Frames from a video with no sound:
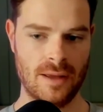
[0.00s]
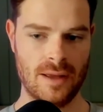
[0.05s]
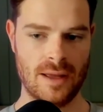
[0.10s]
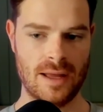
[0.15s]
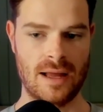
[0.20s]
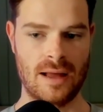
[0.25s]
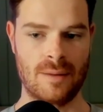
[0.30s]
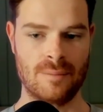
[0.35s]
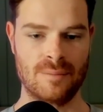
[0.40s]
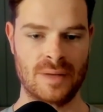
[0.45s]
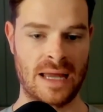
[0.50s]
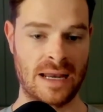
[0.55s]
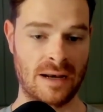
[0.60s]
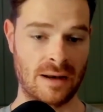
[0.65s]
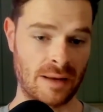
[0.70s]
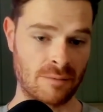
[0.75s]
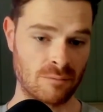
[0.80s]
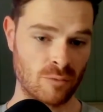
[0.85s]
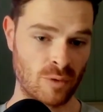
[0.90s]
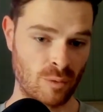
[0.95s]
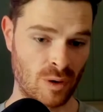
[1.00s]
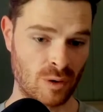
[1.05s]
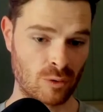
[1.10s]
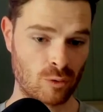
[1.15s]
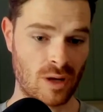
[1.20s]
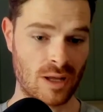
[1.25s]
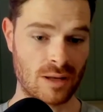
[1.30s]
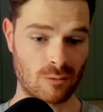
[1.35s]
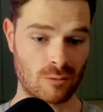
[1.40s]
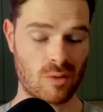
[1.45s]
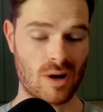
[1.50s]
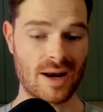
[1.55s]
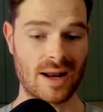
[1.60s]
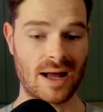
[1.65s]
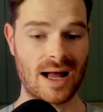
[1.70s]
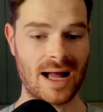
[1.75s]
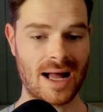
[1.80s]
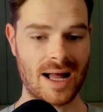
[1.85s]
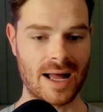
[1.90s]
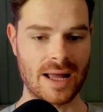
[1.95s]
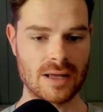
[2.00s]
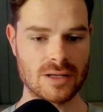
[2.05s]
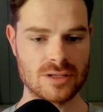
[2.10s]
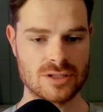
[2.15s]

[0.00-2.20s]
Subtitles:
And we want quite high